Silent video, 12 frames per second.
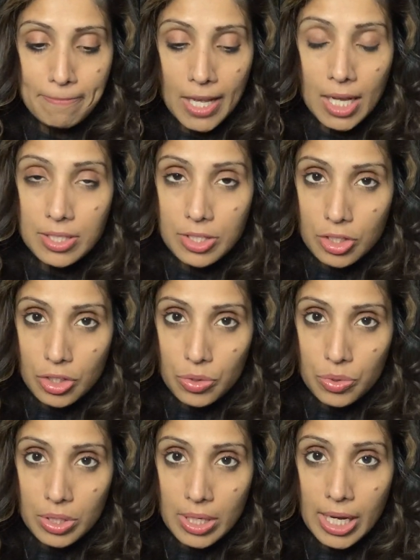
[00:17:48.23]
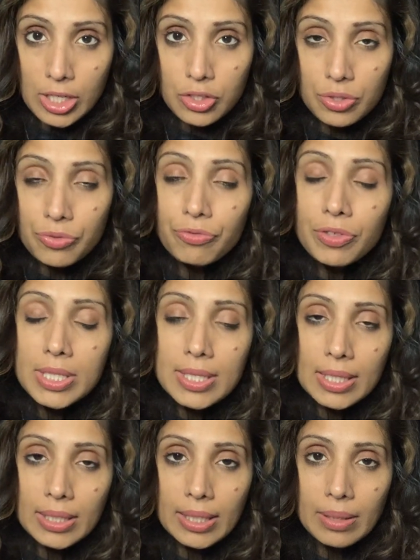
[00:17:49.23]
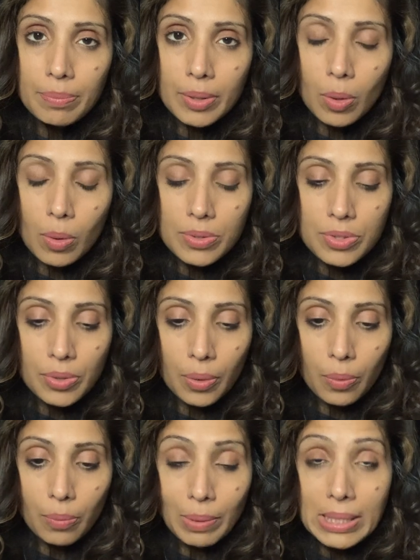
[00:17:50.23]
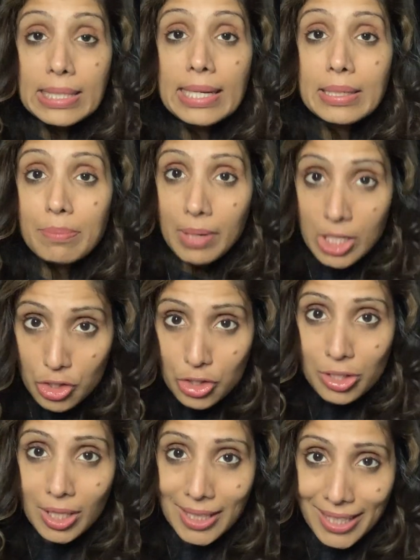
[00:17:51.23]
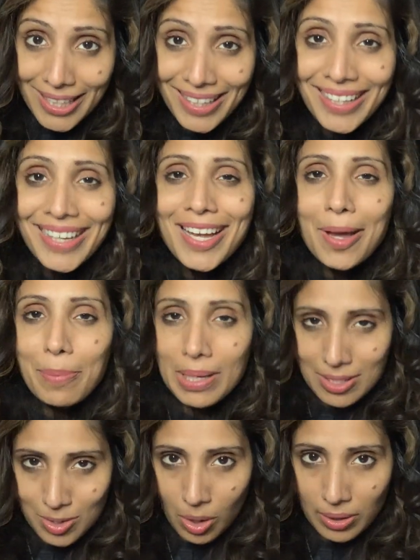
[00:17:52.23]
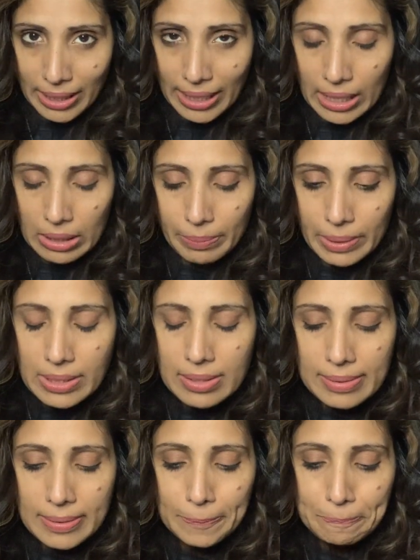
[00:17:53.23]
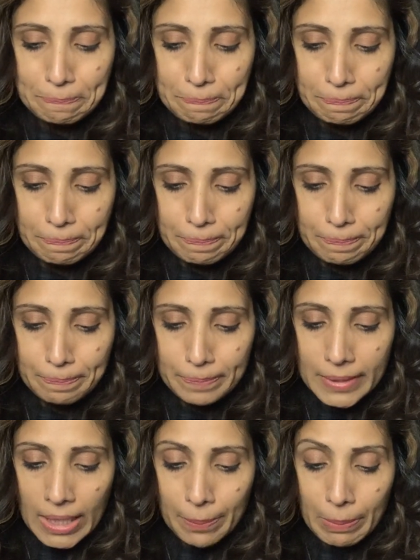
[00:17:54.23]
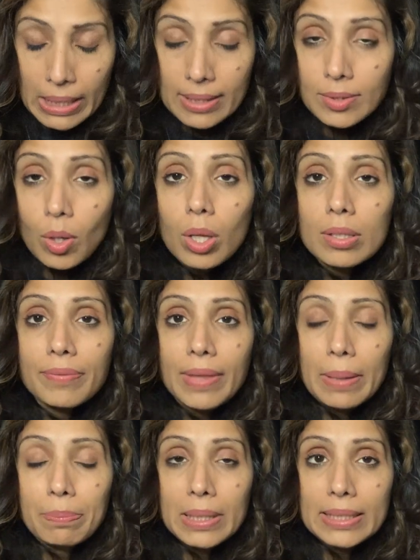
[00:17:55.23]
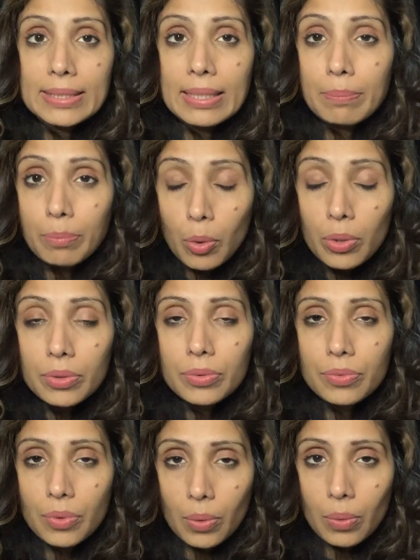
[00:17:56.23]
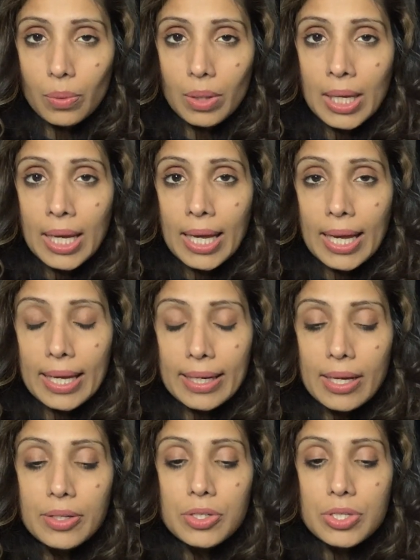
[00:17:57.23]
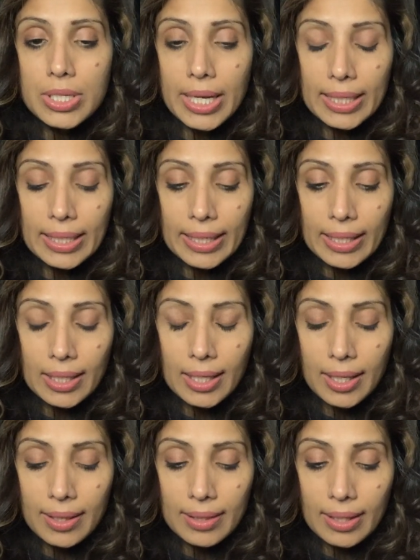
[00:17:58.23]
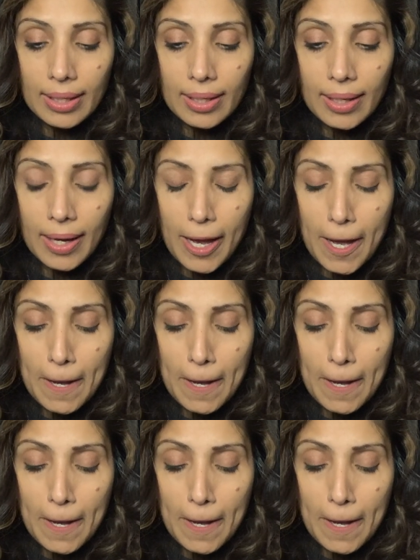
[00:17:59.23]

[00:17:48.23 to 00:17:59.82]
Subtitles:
constitution, not just physically, but also multidimensionally based on the elements, because all of that plays an important role in understanding the